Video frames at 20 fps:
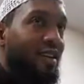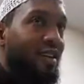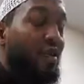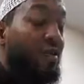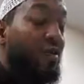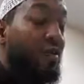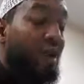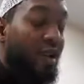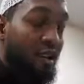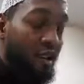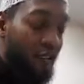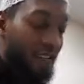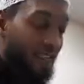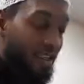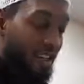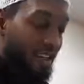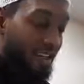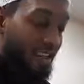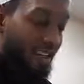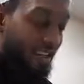Humility.
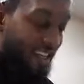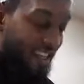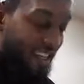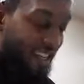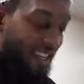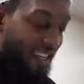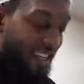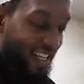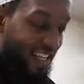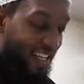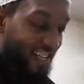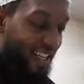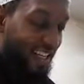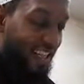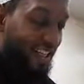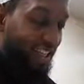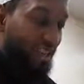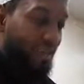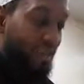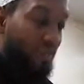
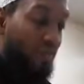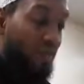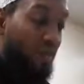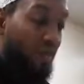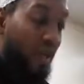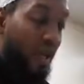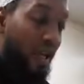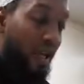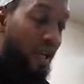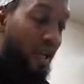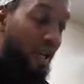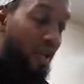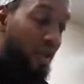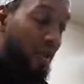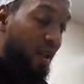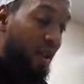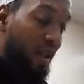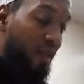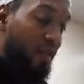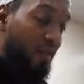So some man came
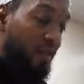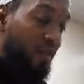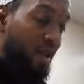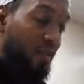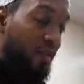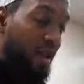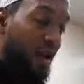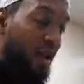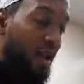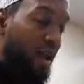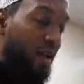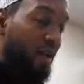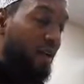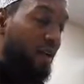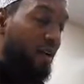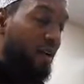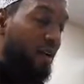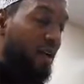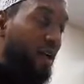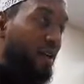and he asked Imam Malik
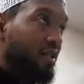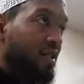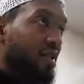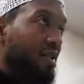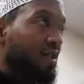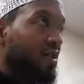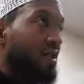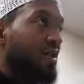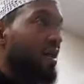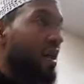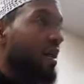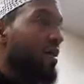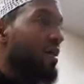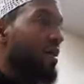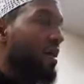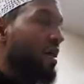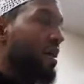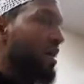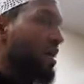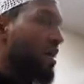a question. He says, I don't
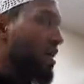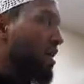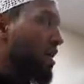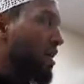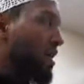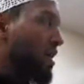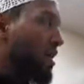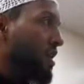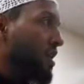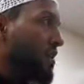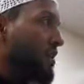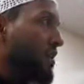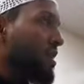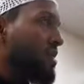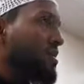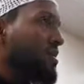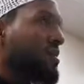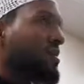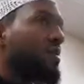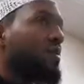know. The man
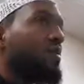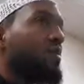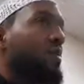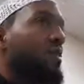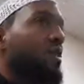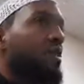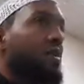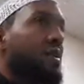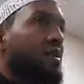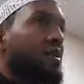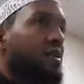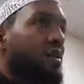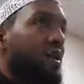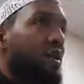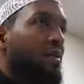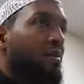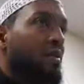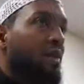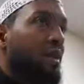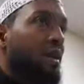says, it's a small question,
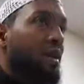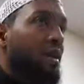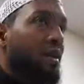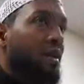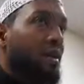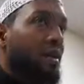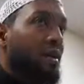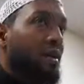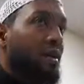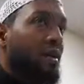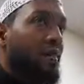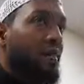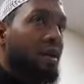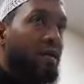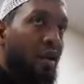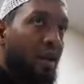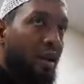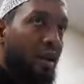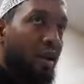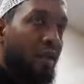nothing big.
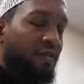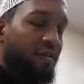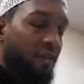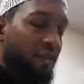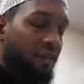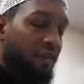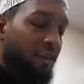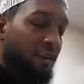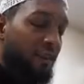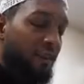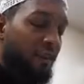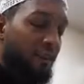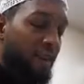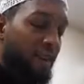Mas'ala khafifa.